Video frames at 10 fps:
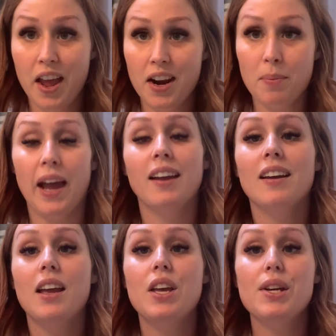I'm back.
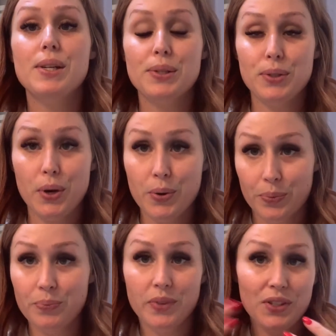So
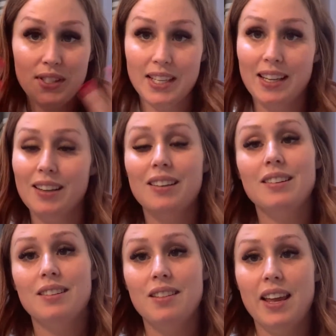you'll see,
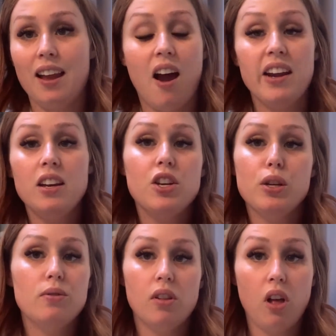like, I didn't
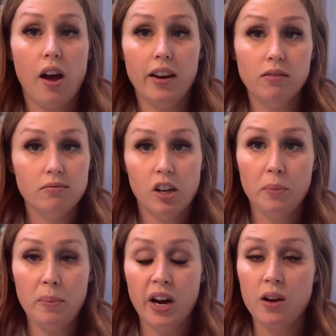use a lot on my
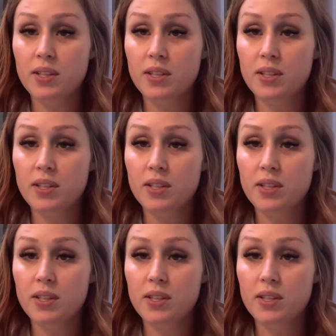brows.